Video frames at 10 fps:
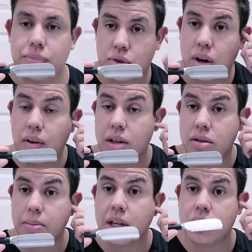straight
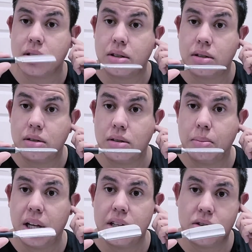razor because the
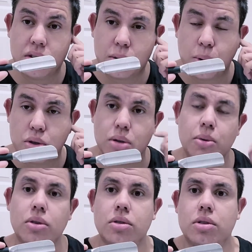blades are disposable,